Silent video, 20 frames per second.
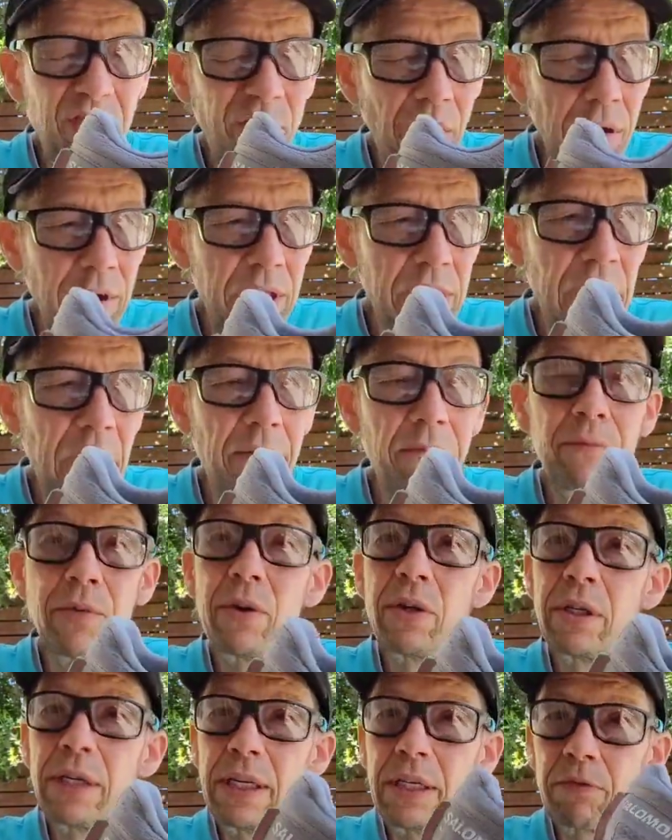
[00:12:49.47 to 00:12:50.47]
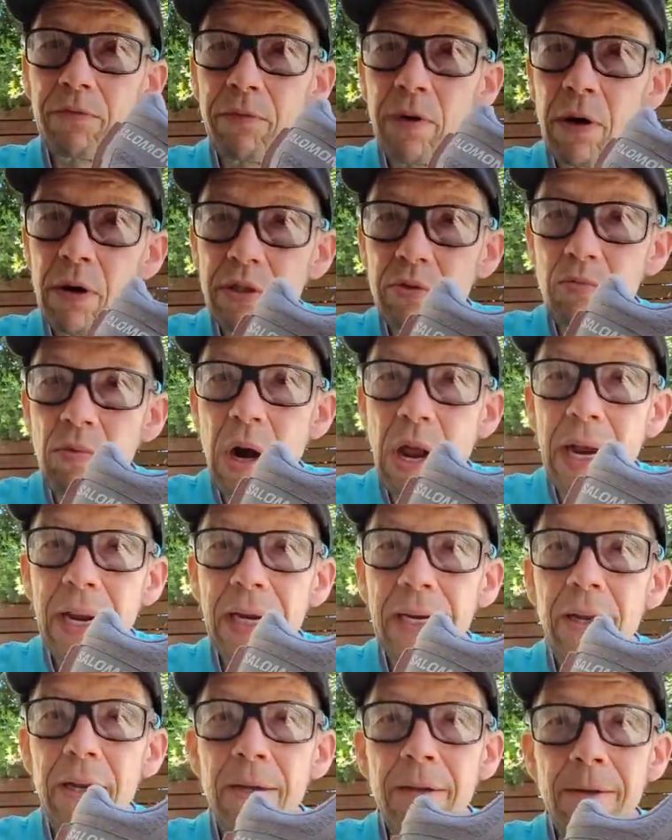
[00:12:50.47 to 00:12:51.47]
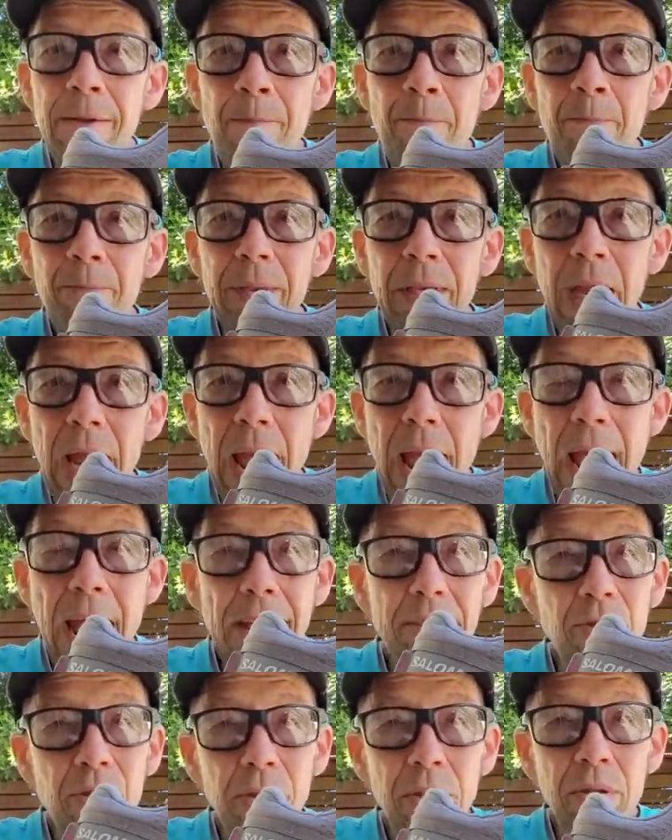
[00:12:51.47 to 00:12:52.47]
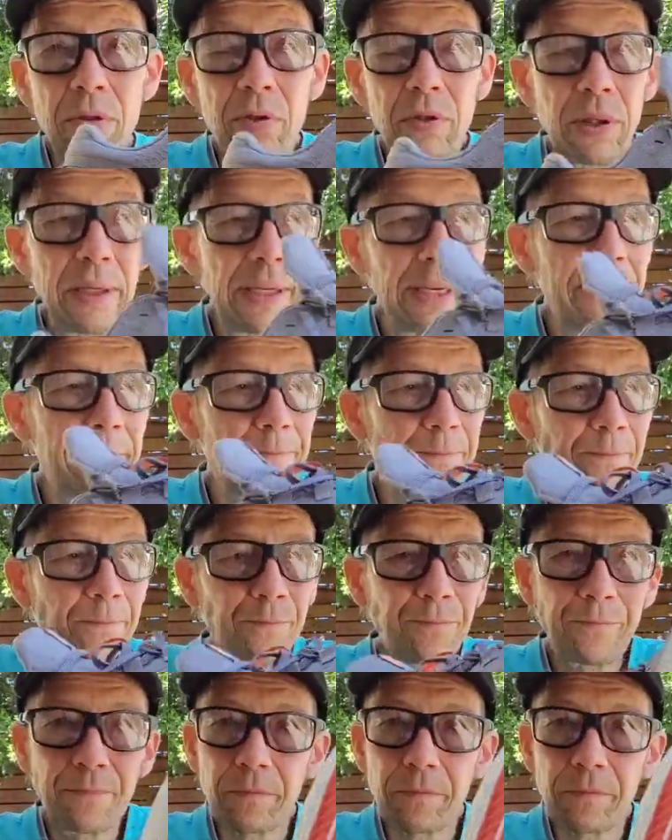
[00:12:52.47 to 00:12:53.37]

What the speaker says: As far as comfort, as far as ride, absolutely.